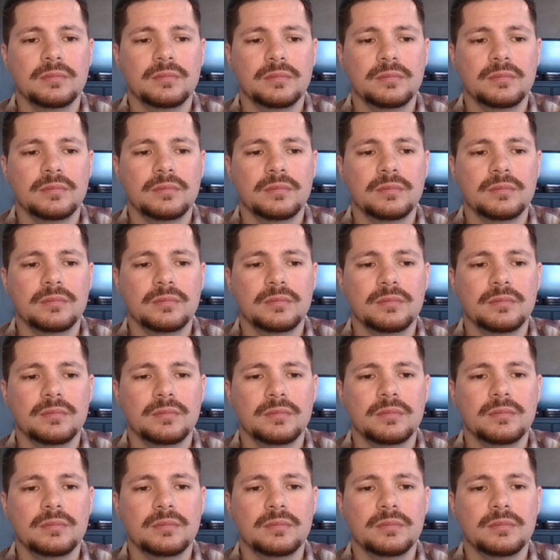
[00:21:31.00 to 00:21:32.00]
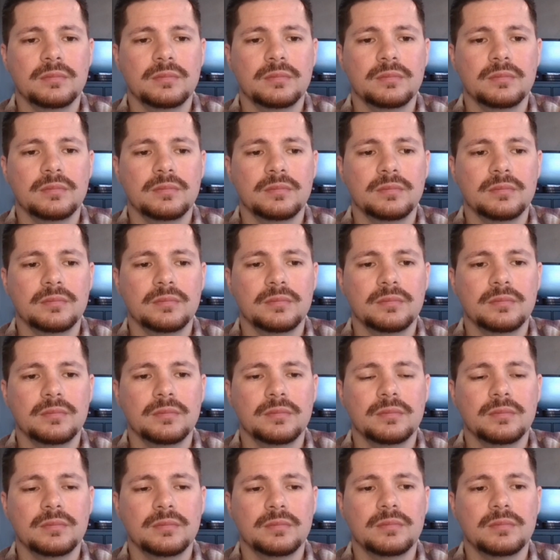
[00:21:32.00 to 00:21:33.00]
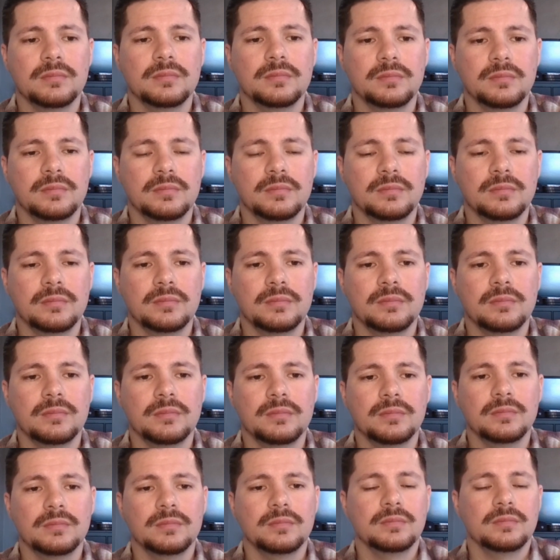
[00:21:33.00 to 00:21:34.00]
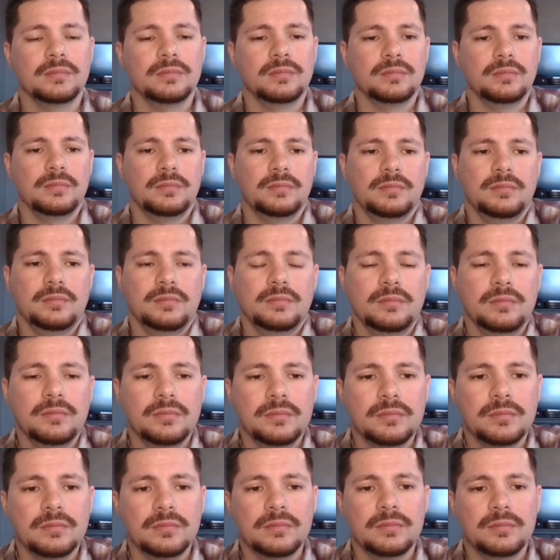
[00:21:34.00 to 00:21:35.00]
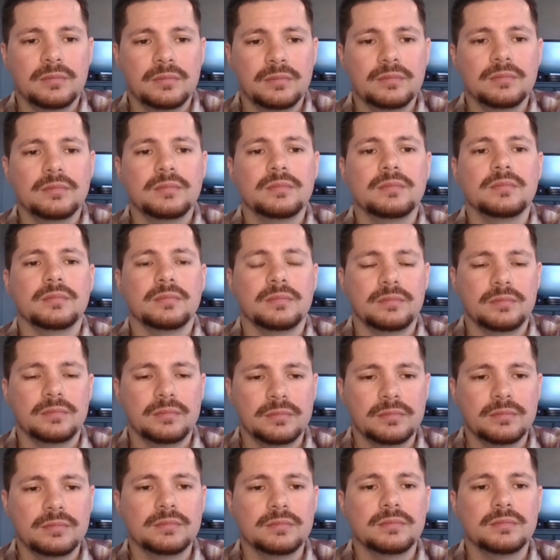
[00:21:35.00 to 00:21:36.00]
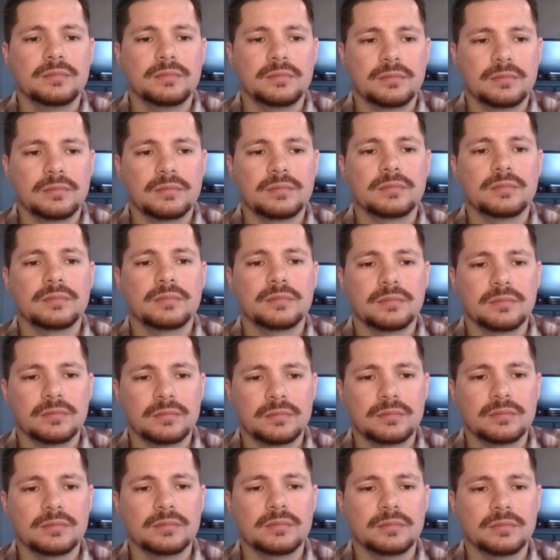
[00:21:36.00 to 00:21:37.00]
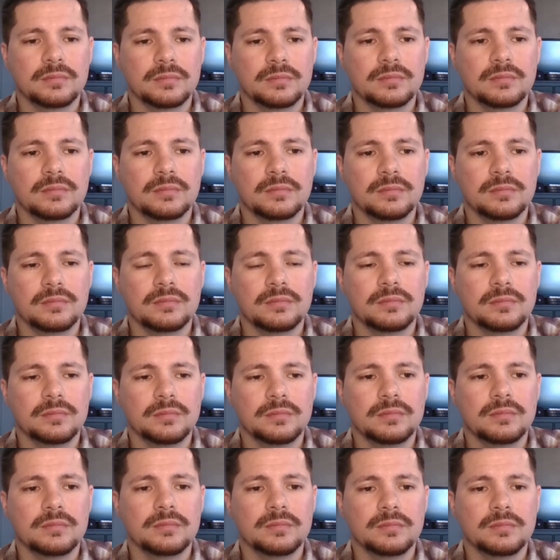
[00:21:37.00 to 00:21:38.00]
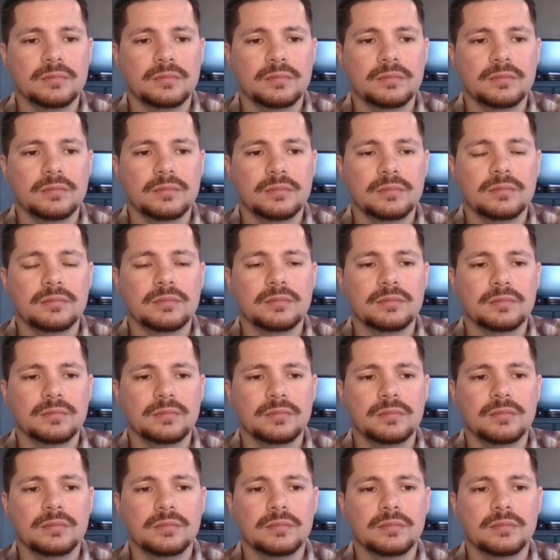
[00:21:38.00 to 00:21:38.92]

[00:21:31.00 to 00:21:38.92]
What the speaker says: (silent)